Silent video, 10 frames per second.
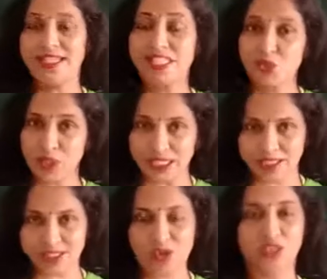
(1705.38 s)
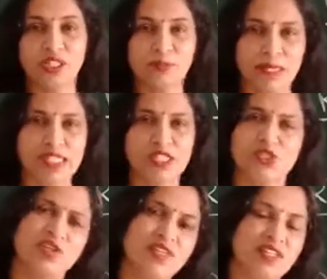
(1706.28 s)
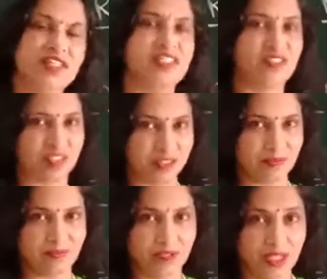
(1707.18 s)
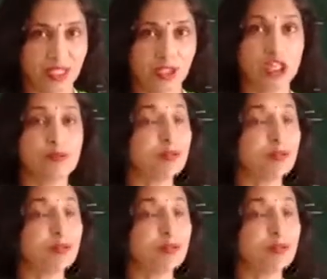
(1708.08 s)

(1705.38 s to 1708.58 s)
insulators on the basis of resistivity. Now, it's